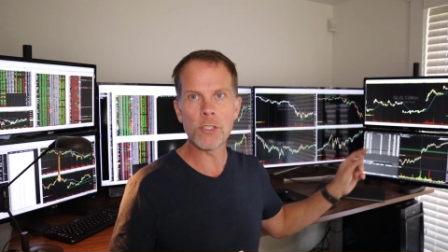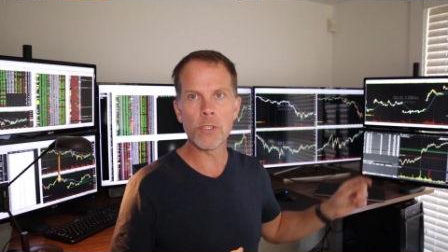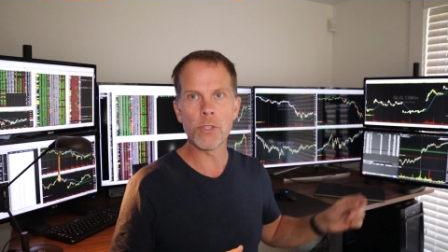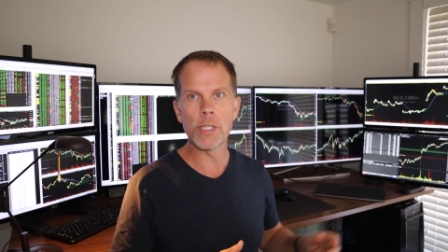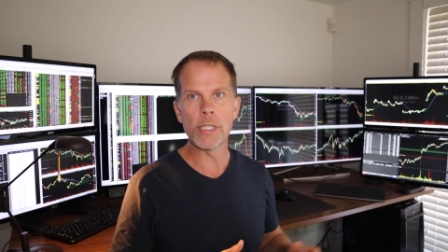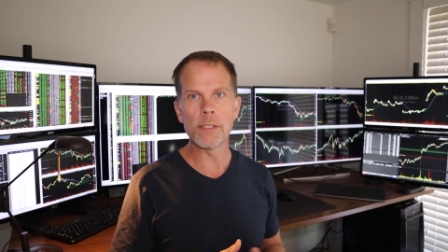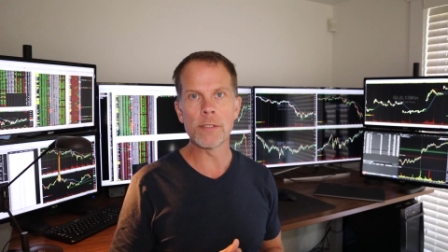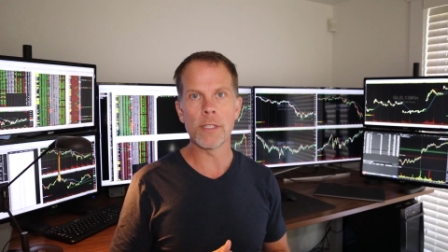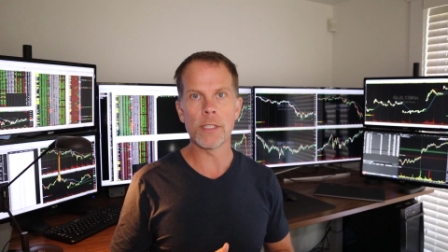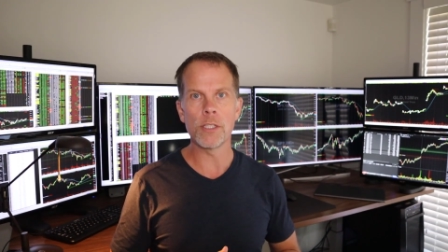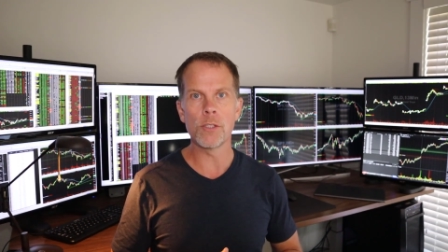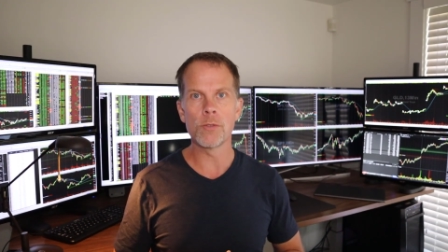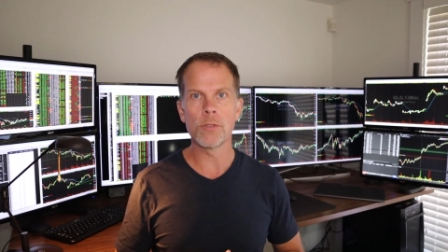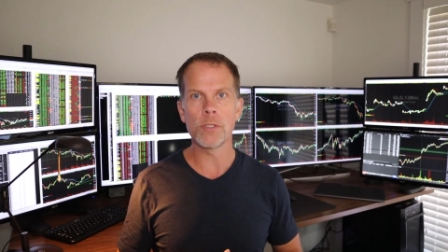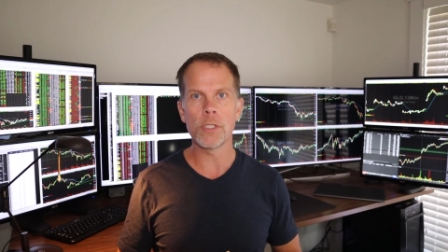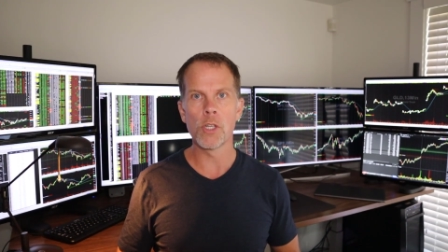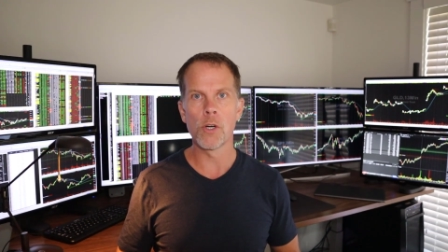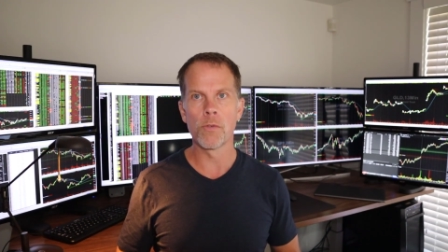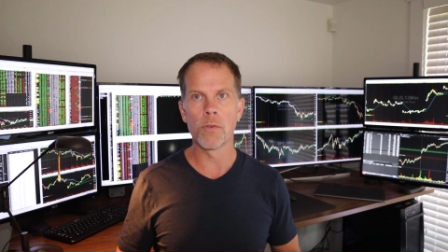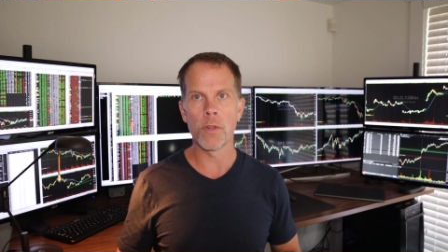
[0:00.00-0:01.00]
screens that you
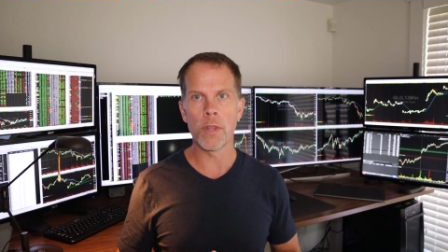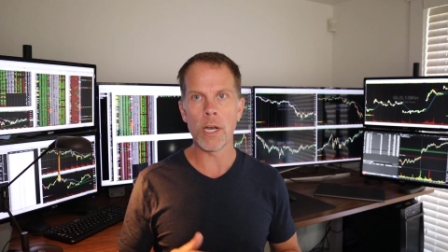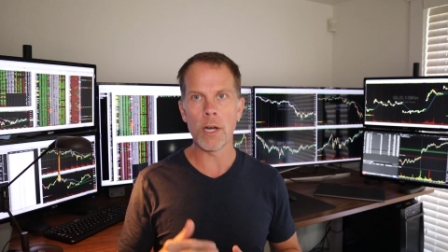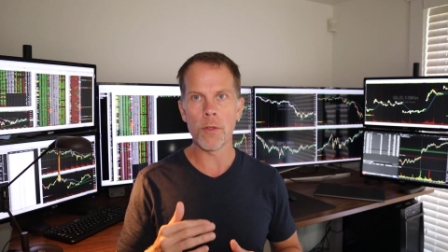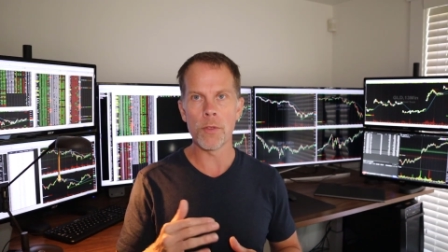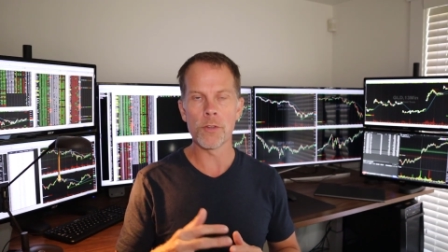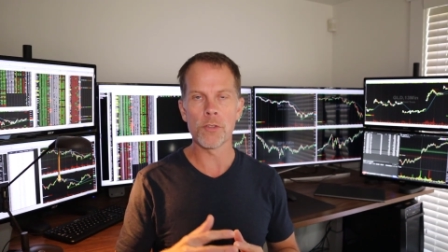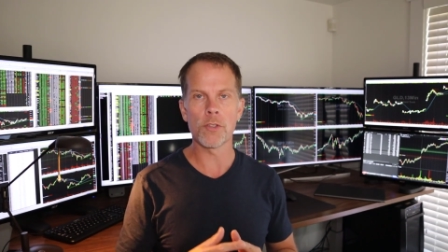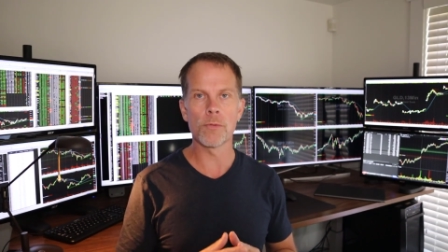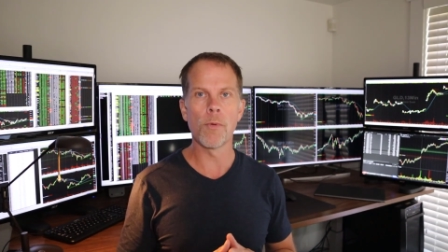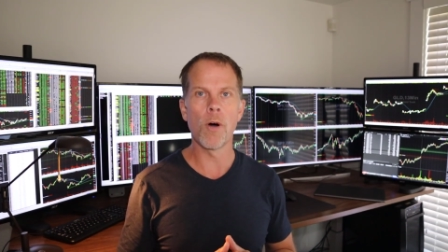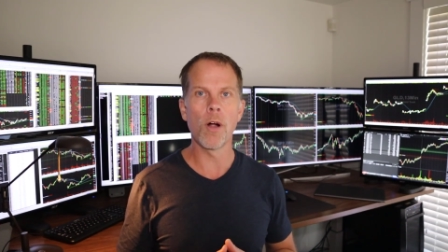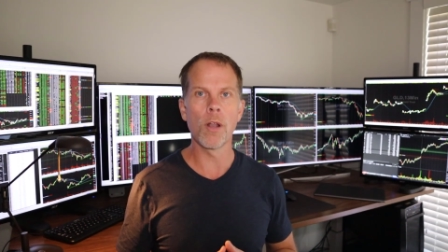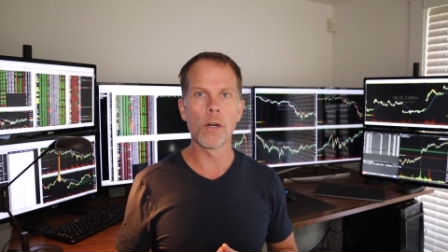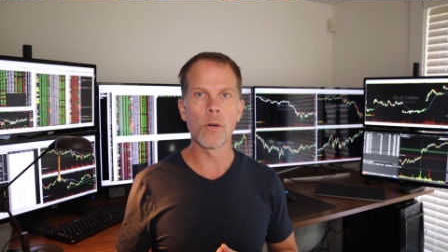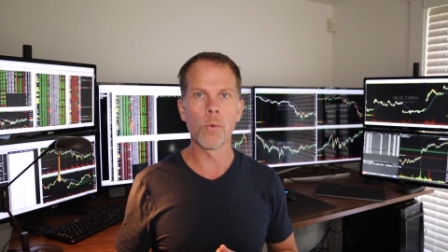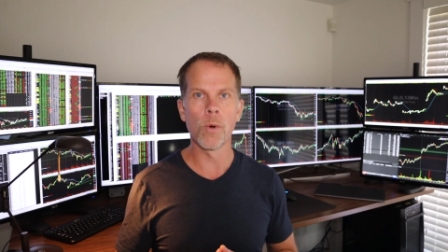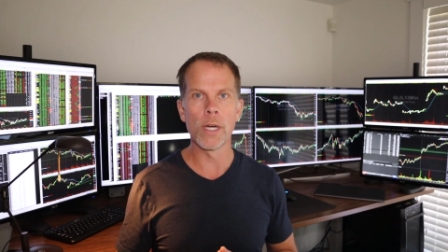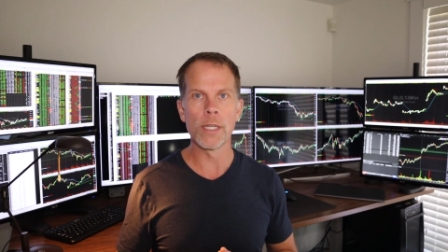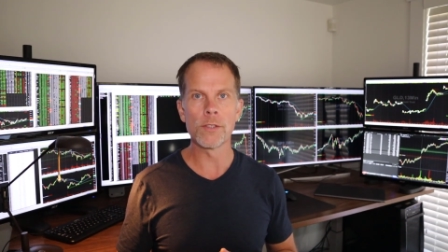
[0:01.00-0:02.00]
see over there, the
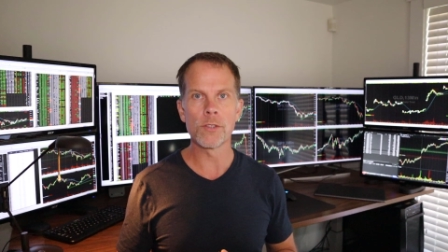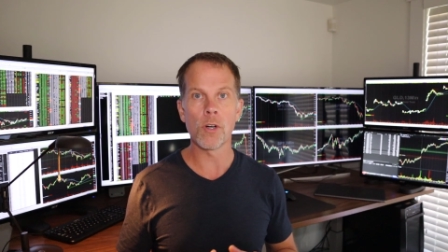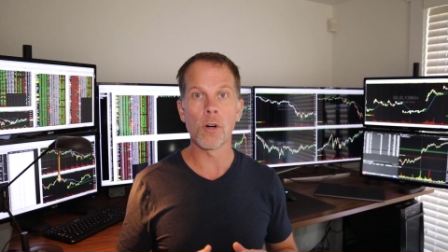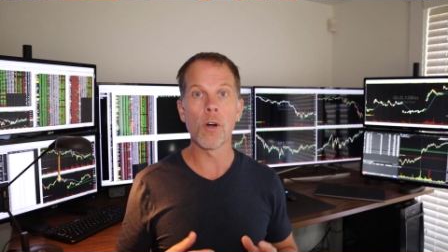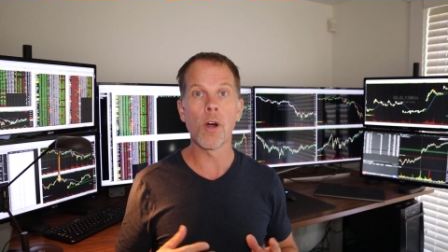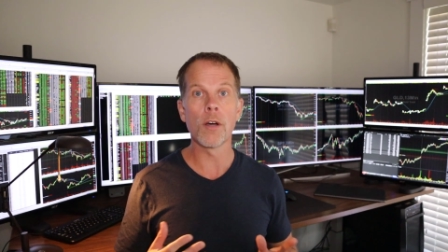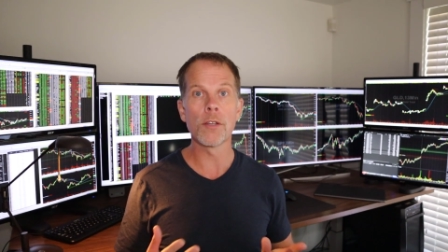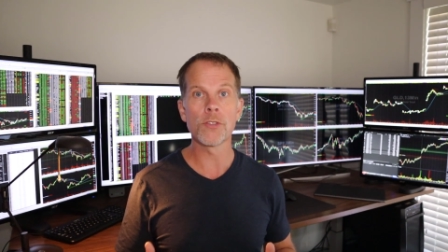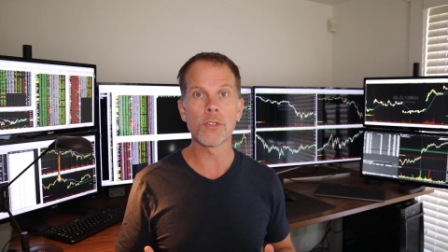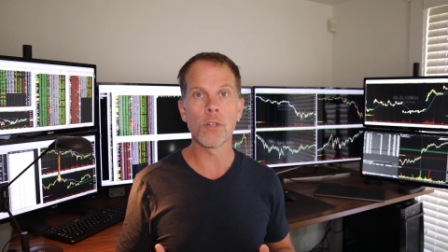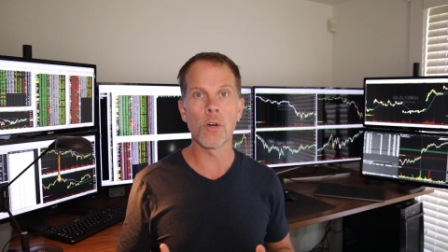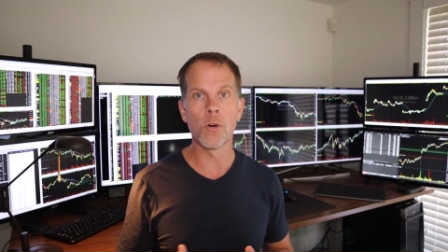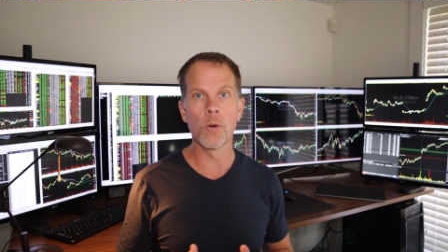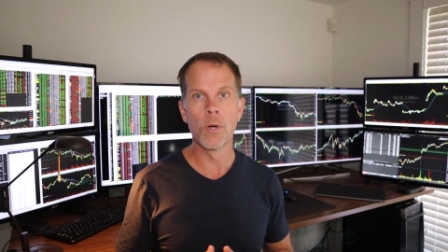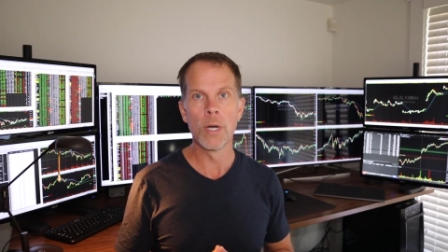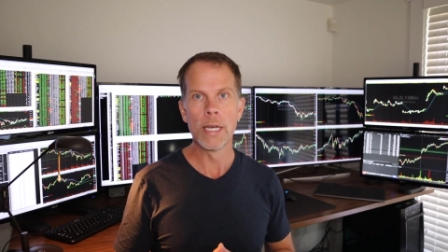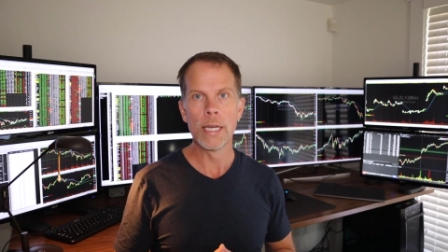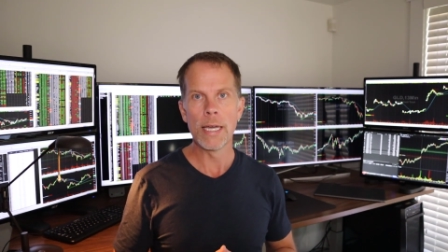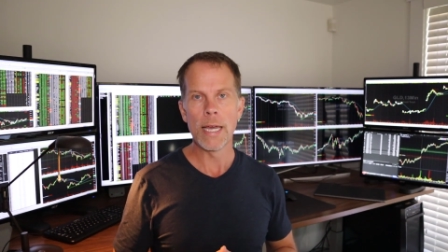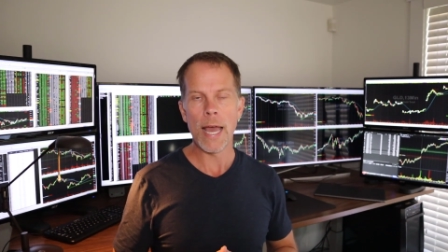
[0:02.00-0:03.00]
smaller ones are
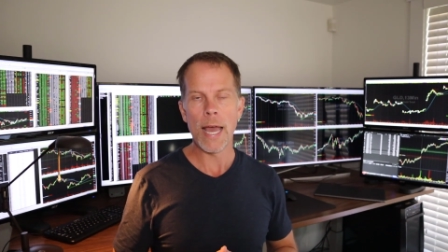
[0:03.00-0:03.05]
also